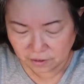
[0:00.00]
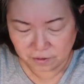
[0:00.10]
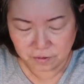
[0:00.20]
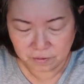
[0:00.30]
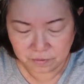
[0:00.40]
You
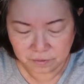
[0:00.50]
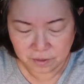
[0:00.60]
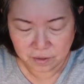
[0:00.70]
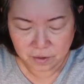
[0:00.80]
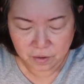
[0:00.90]
know,
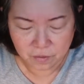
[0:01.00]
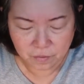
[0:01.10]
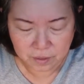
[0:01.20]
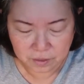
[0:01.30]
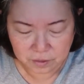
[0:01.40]

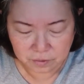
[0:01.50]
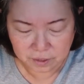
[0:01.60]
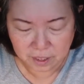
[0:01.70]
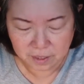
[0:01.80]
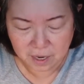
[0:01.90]
why did you
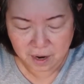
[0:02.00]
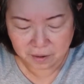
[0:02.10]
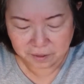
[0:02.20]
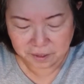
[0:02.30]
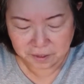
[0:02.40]
take
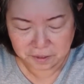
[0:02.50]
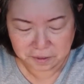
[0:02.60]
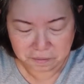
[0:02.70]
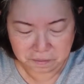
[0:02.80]
out the